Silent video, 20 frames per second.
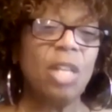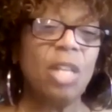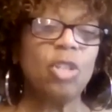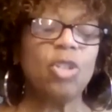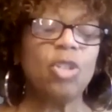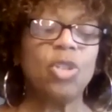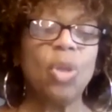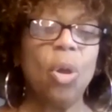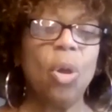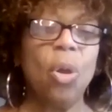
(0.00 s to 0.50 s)

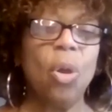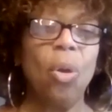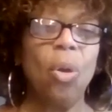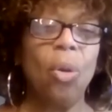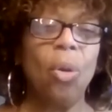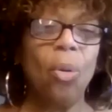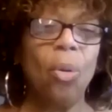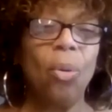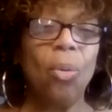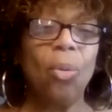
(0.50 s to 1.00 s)

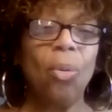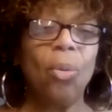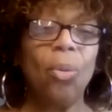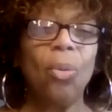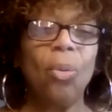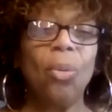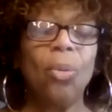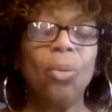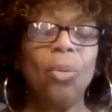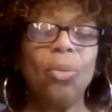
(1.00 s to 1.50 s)
So
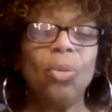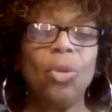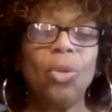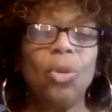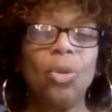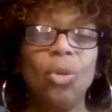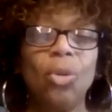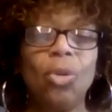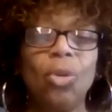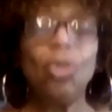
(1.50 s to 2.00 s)

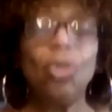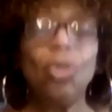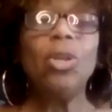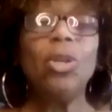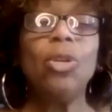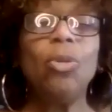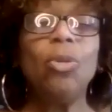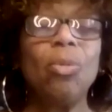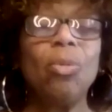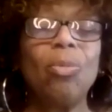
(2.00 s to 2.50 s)

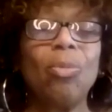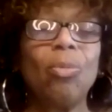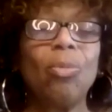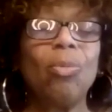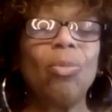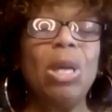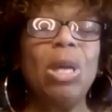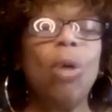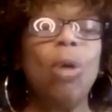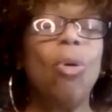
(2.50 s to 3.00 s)
you
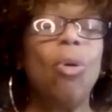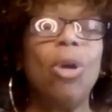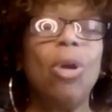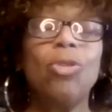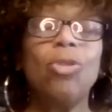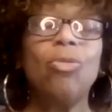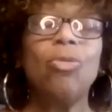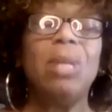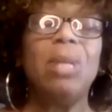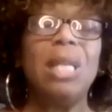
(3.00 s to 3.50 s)
we are all
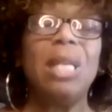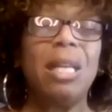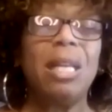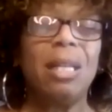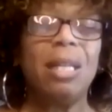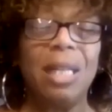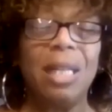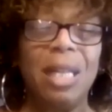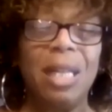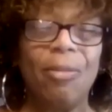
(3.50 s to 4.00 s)

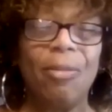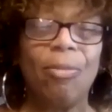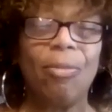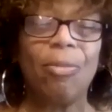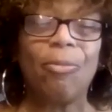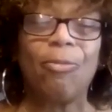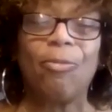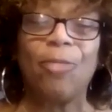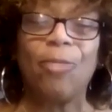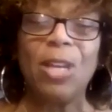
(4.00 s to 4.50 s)
uniquely,
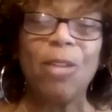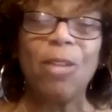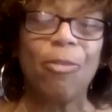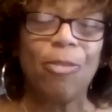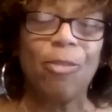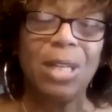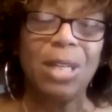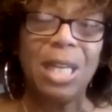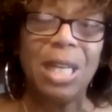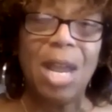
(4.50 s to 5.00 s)

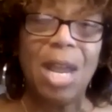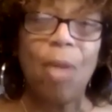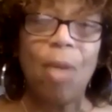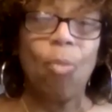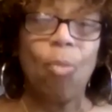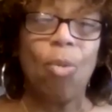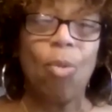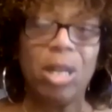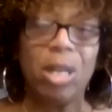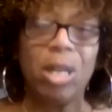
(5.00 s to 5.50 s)
fearfully,
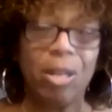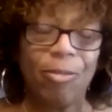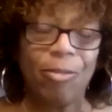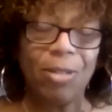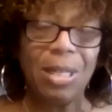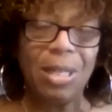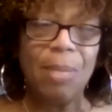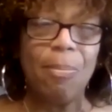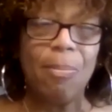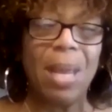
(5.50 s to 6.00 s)
and
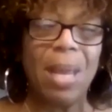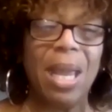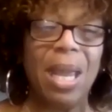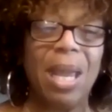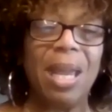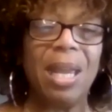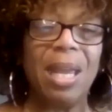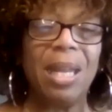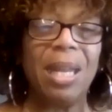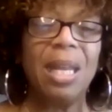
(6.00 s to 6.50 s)
wonderfully
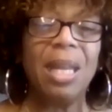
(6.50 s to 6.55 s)
made